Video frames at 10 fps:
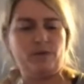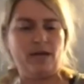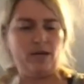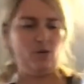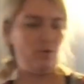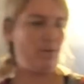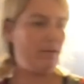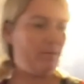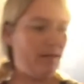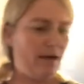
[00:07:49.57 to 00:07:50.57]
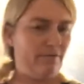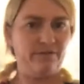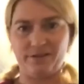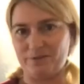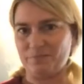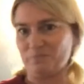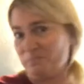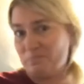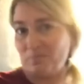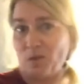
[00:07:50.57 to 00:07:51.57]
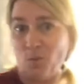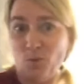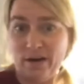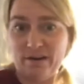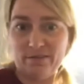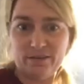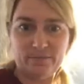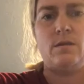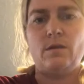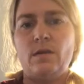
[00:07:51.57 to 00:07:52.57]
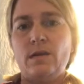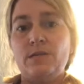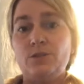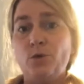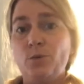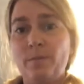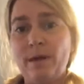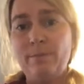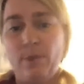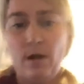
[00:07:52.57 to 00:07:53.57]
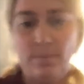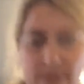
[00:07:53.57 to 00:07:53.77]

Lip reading: that. You might be laughing. Whatever. So my mom